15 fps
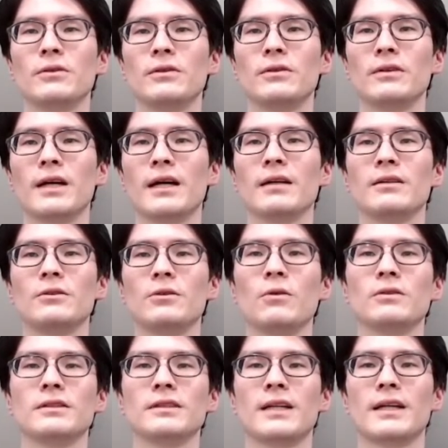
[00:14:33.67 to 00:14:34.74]
connection
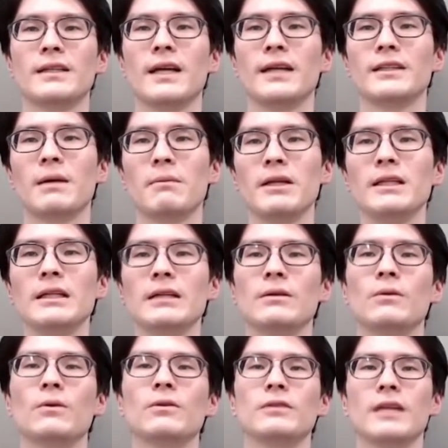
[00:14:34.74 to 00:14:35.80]
to the data node
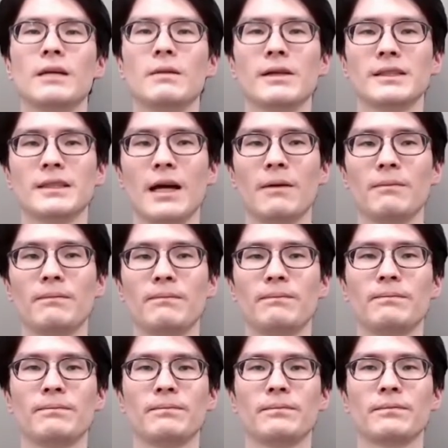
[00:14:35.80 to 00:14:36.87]
used in this
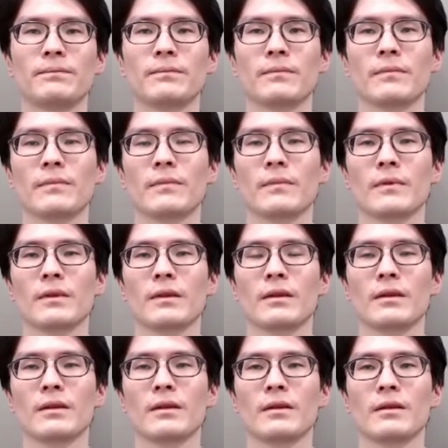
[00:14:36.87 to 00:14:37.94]
reconstruction was
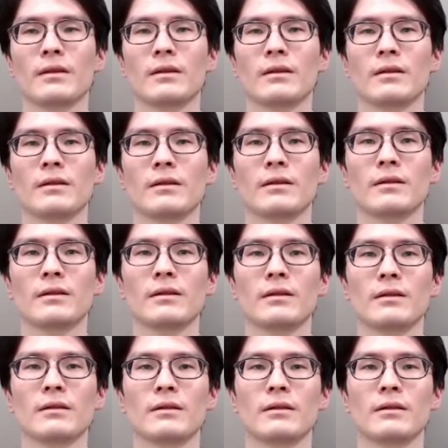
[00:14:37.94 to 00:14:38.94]
not closed.